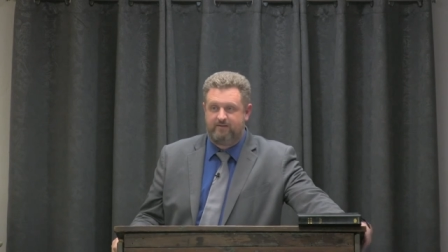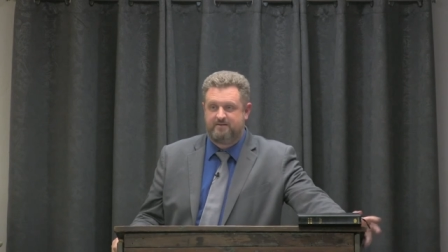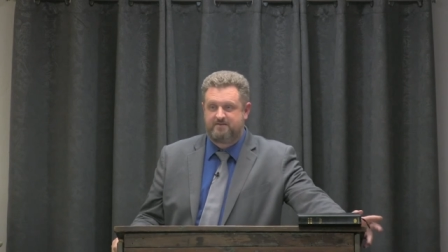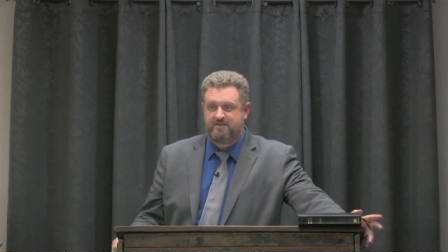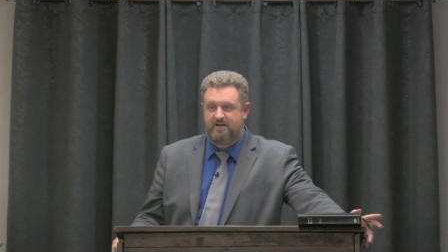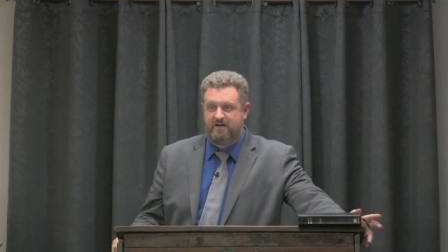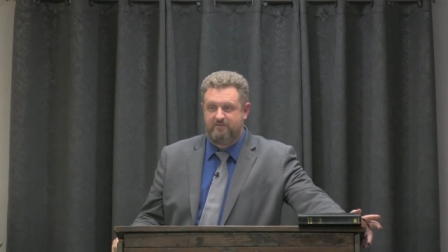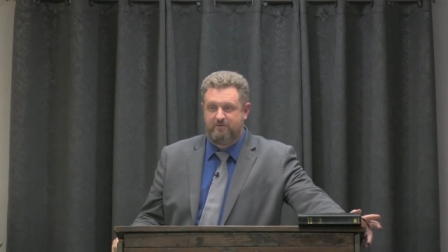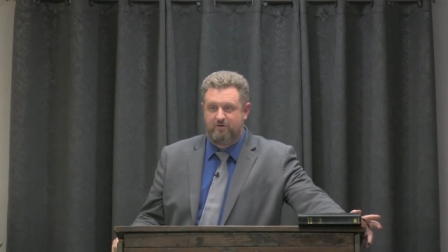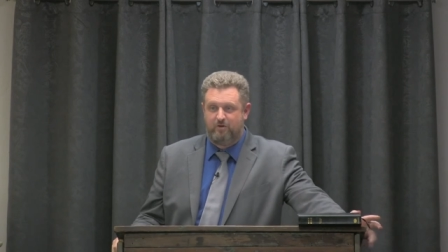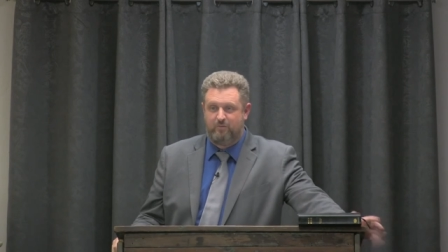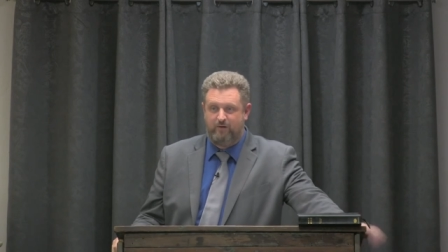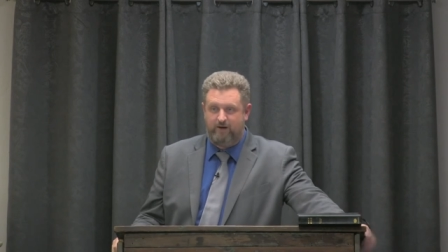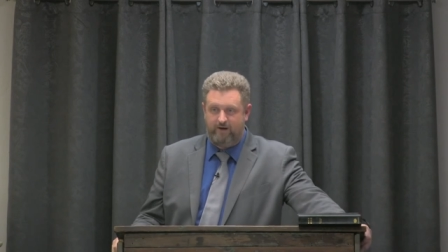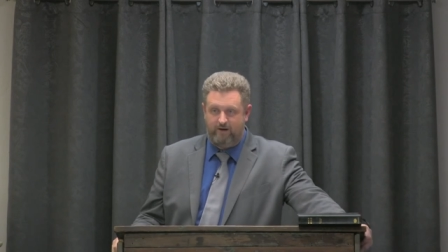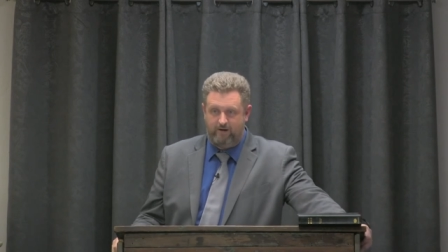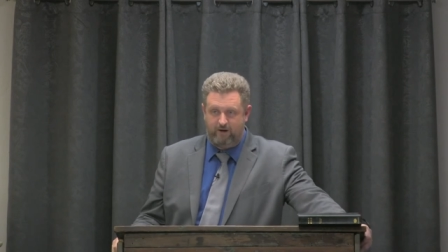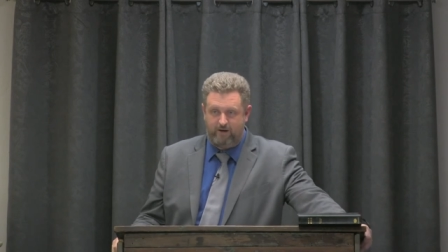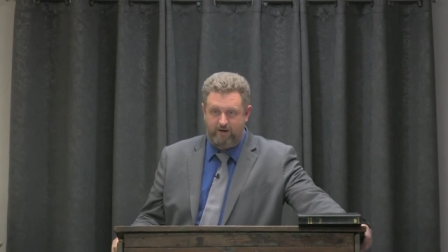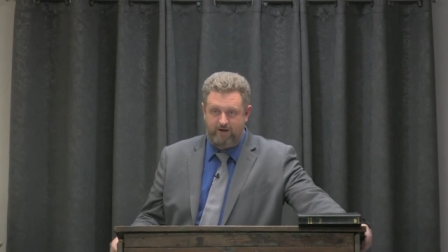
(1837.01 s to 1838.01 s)
That's kind of a
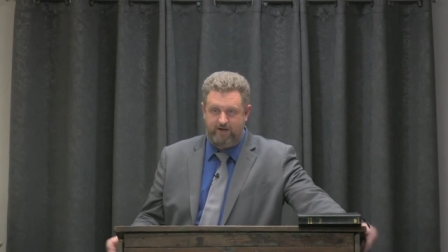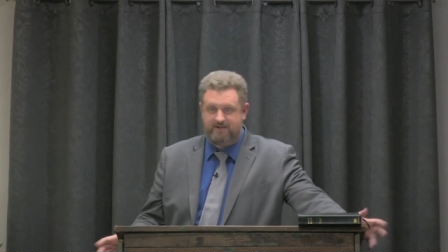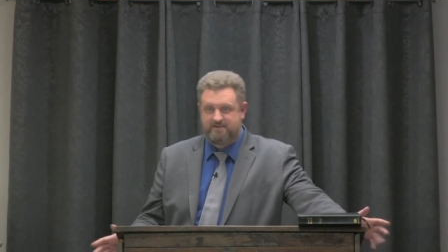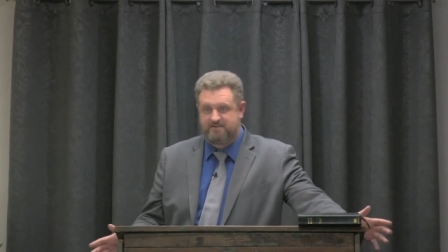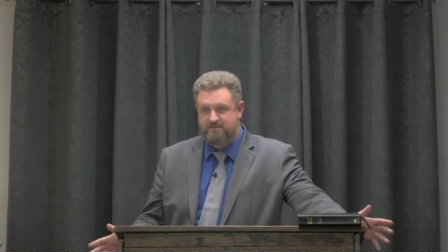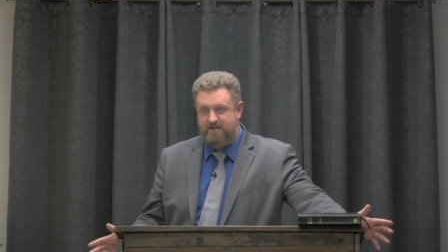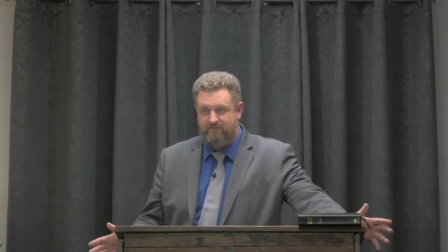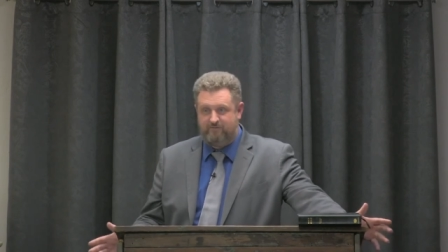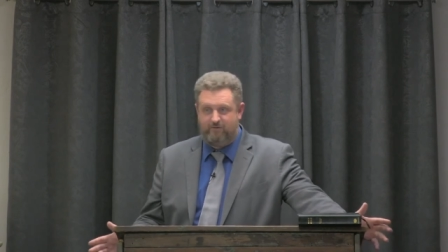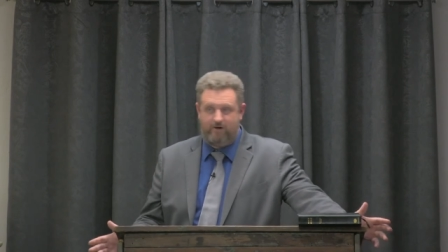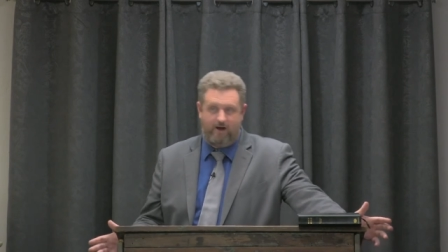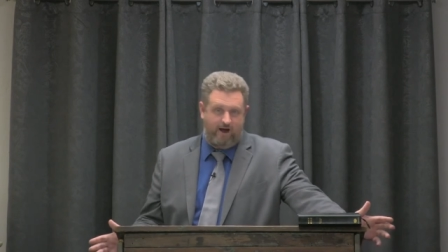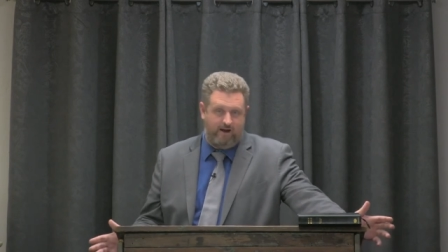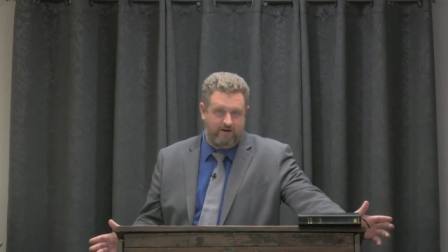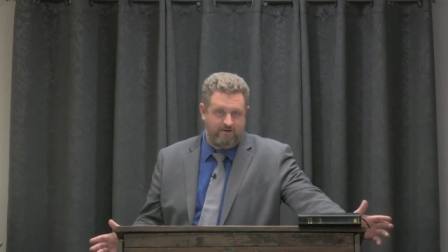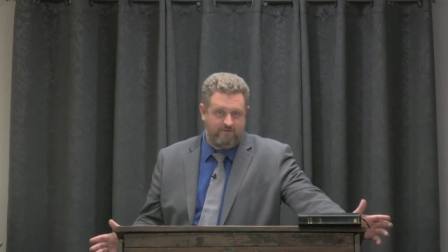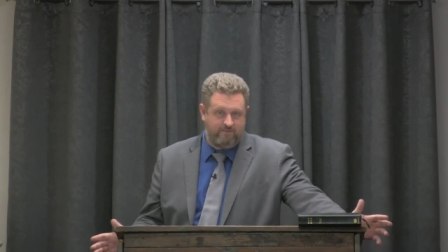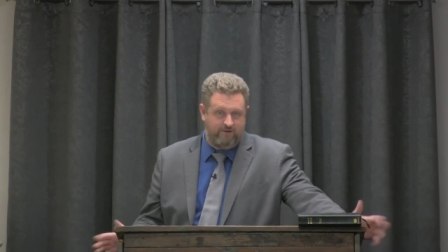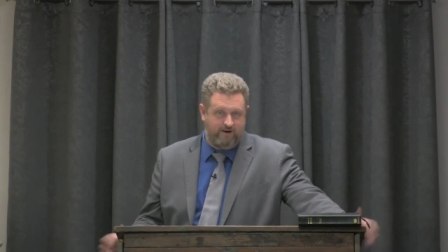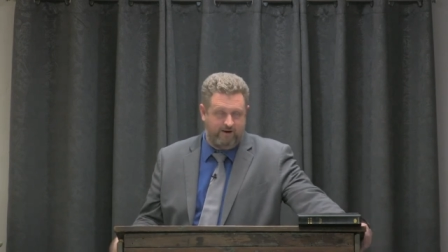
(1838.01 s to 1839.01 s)
no-brainer. Are you going to get saved or not,
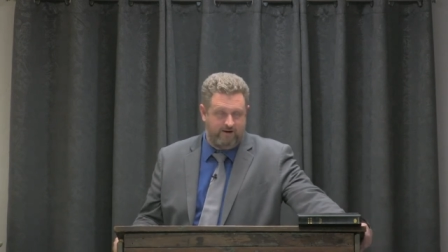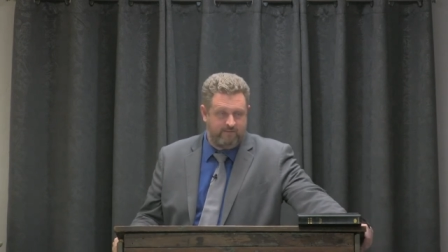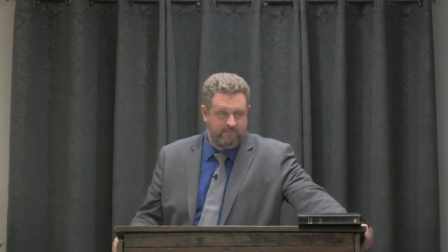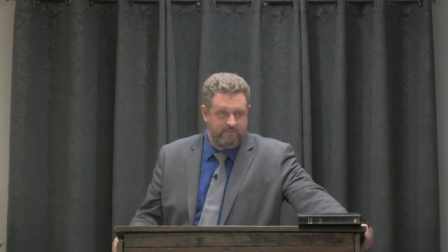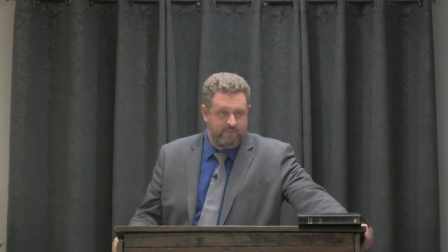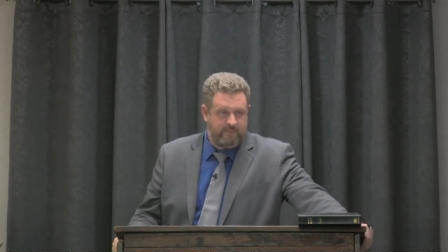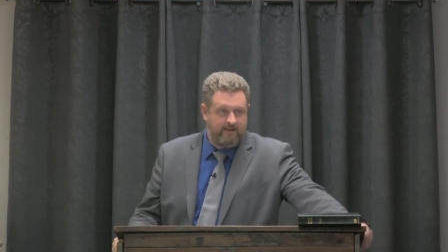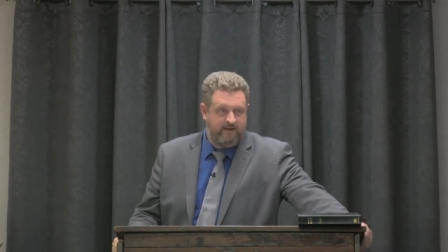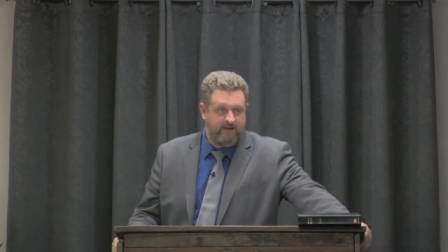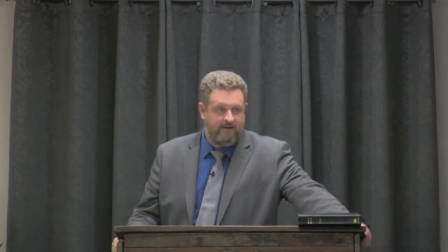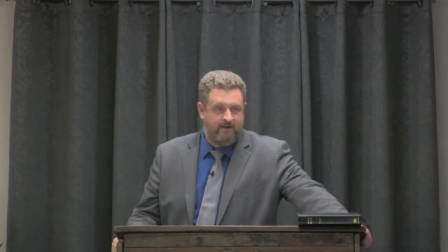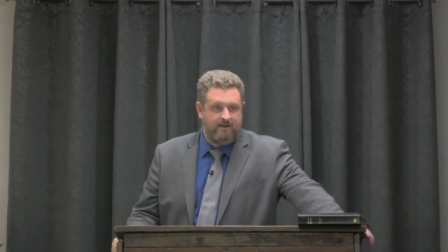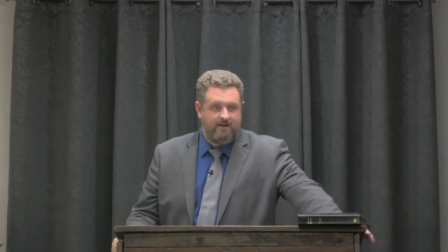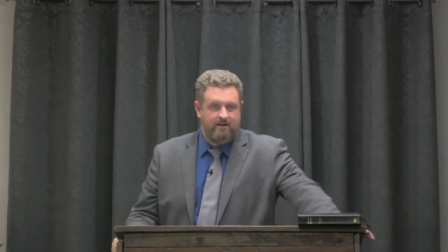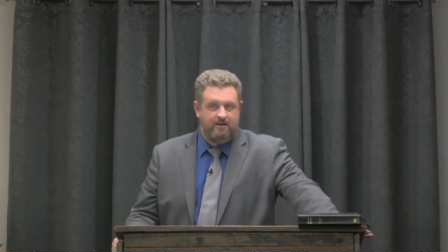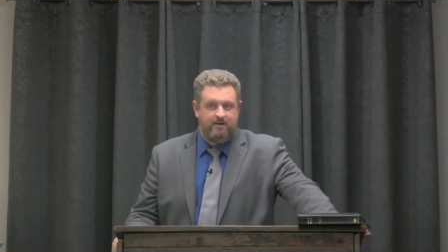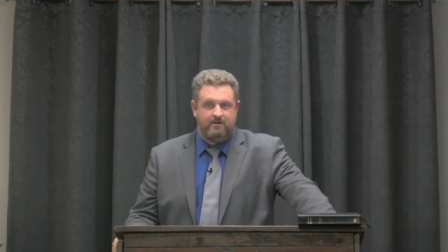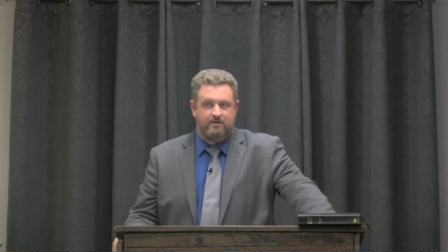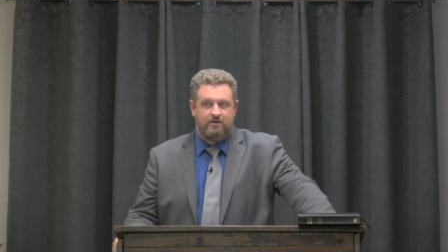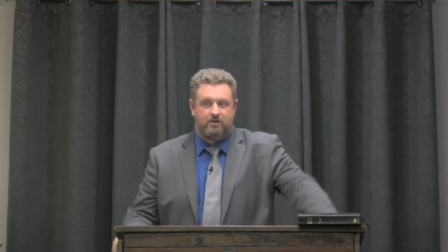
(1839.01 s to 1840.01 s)
right?
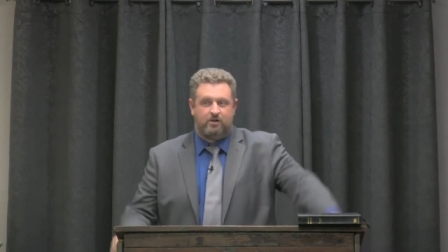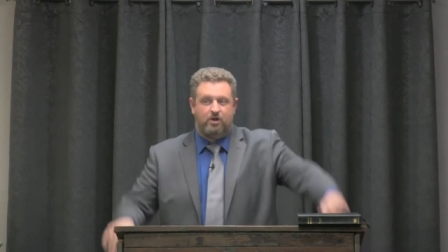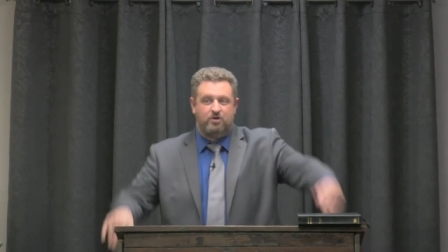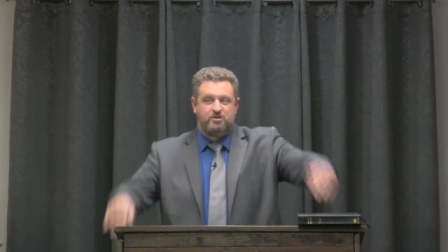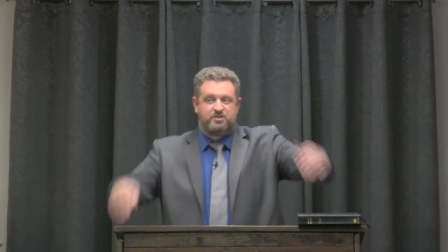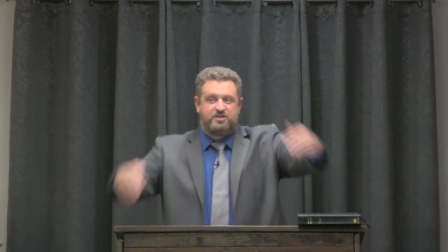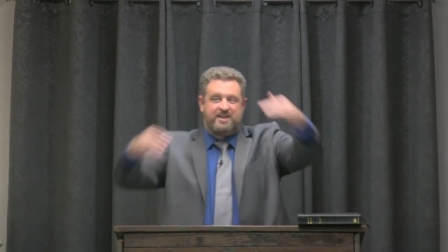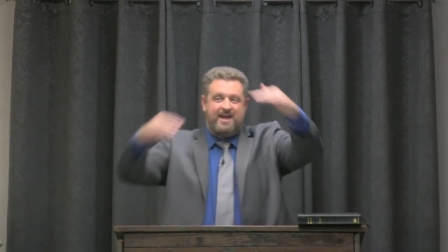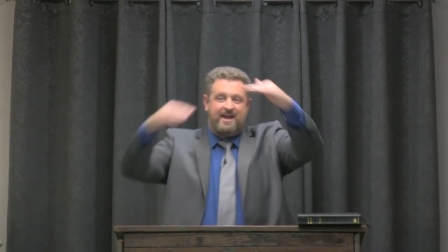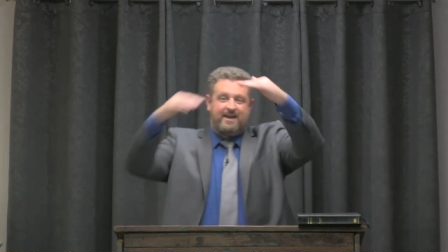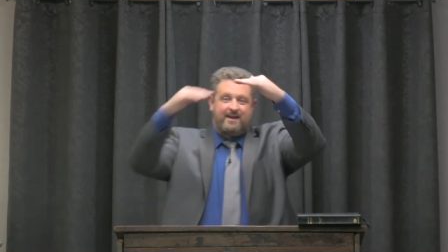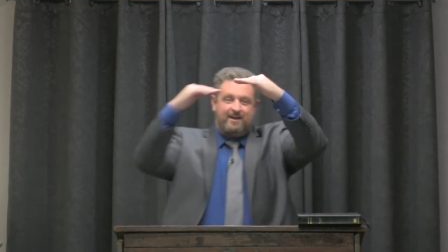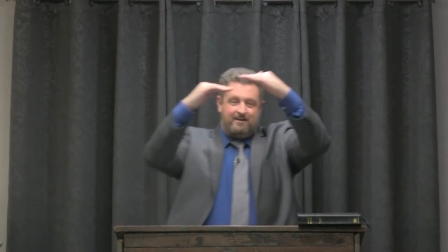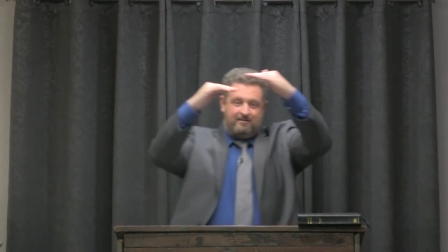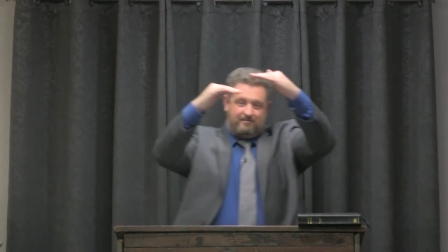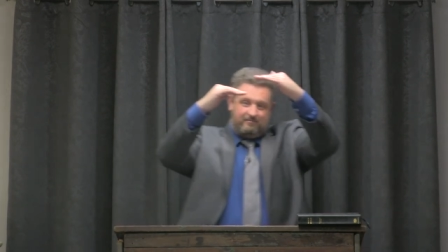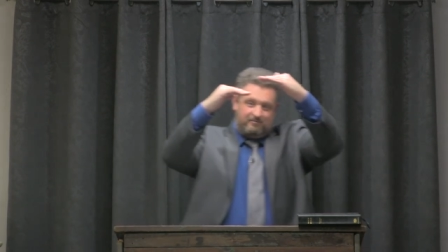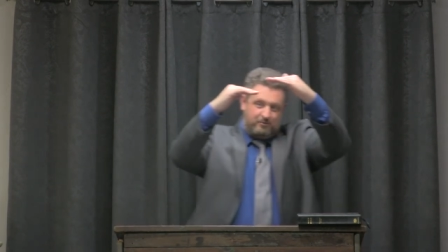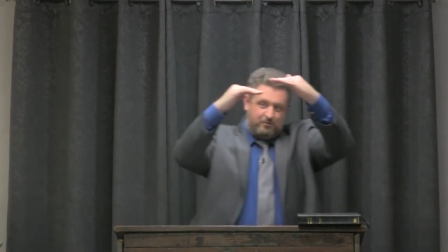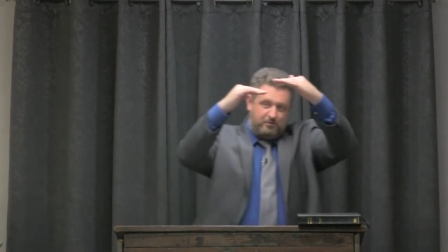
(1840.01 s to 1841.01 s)
Close second,
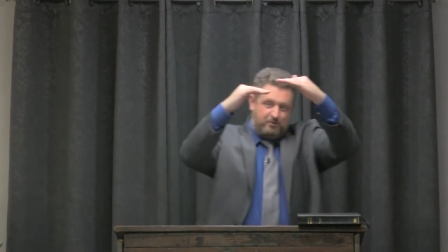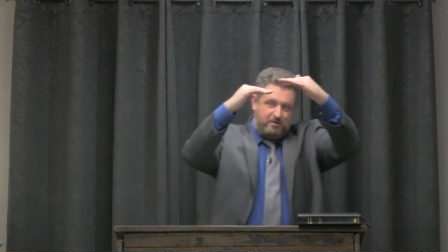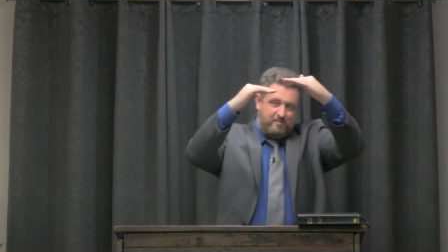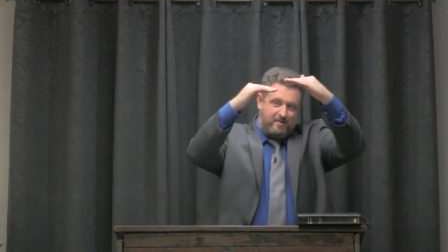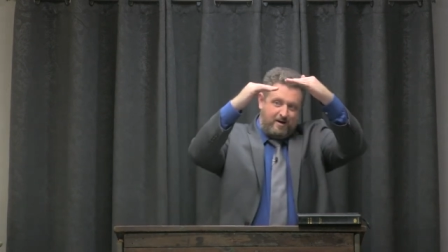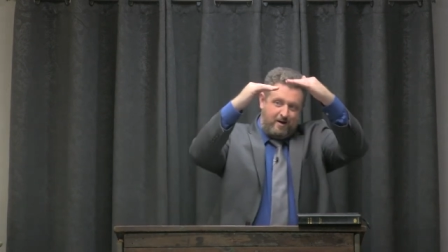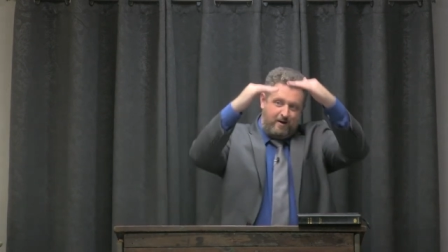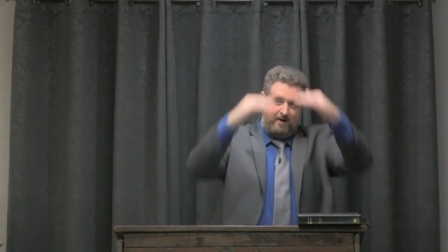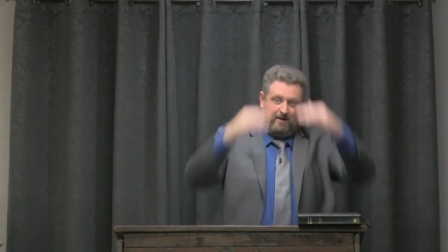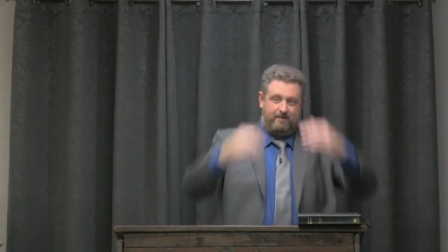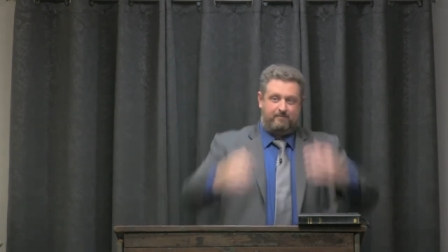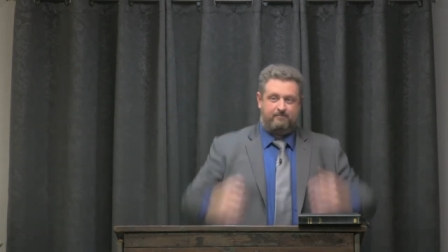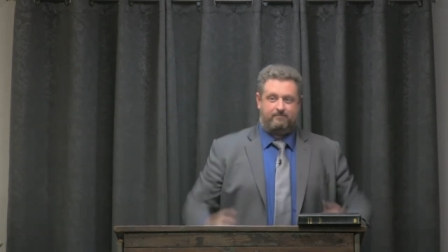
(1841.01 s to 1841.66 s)
who you marry.